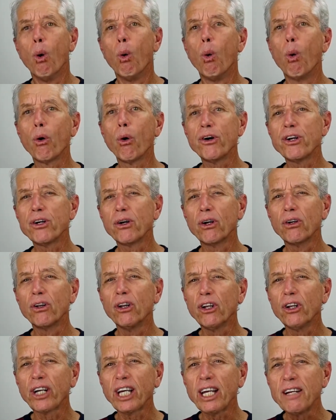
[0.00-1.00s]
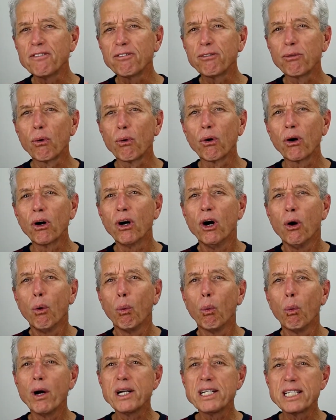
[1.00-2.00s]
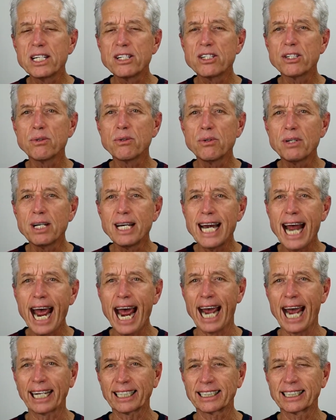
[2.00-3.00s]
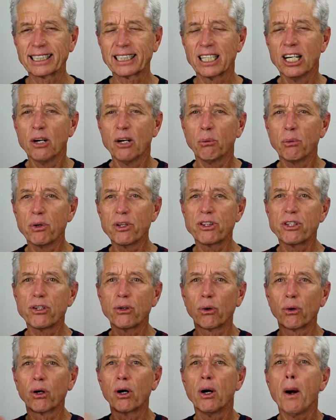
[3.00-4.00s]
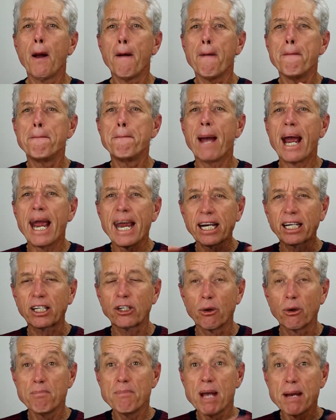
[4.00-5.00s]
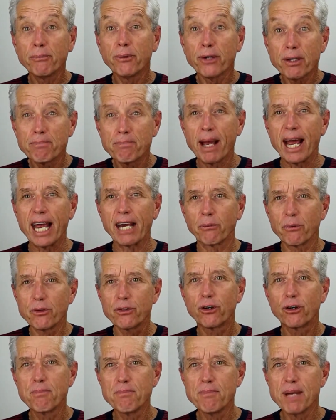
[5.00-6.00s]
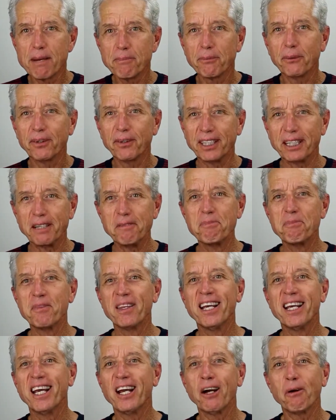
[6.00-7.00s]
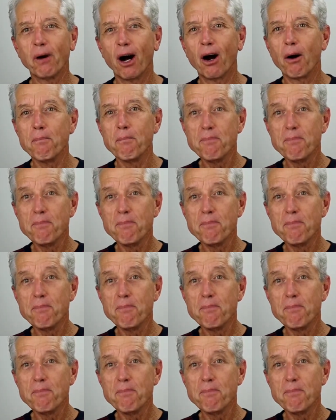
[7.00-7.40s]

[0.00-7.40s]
or you're looking for what to do next with your memory bank, with your memory. Our